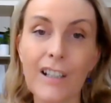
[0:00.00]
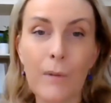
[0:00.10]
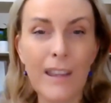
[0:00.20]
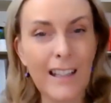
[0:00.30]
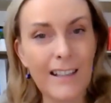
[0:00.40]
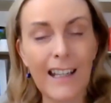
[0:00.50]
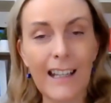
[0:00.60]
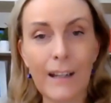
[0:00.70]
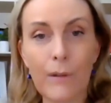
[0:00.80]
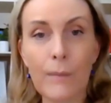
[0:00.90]
So when they're
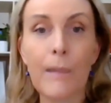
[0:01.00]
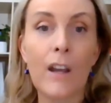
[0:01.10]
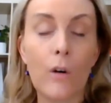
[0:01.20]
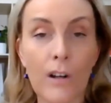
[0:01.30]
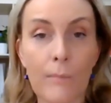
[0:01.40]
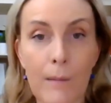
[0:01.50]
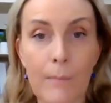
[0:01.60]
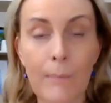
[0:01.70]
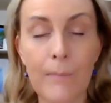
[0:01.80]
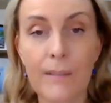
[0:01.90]
dealing with me or one of my
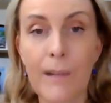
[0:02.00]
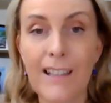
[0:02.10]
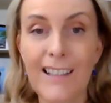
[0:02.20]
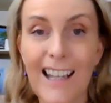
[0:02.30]
members of my